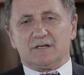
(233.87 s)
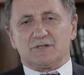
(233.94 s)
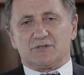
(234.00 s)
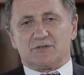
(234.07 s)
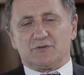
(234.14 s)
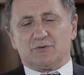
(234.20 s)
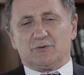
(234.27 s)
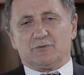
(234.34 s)

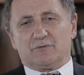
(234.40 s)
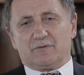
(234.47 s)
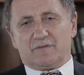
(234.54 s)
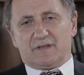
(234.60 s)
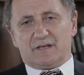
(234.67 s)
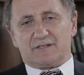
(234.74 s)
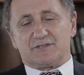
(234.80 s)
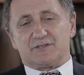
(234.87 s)
to
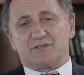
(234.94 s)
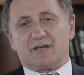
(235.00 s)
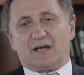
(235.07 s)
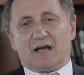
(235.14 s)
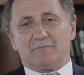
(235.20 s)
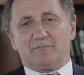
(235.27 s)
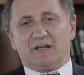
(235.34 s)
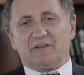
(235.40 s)
this,
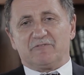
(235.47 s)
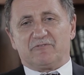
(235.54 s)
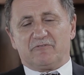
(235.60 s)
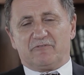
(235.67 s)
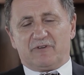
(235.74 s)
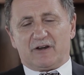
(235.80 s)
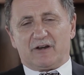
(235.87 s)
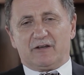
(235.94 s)
I believe,
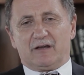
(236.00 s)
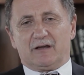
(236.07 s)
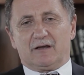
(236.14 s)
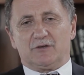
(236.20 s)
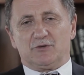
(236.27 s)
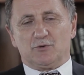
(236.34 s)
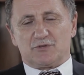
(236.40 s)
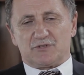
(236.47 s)
very
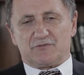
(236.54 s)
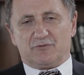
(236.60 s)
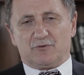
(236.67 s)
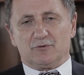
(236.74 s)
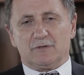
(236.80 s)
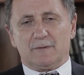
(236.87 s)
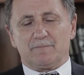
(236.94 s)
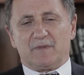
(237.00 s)
useful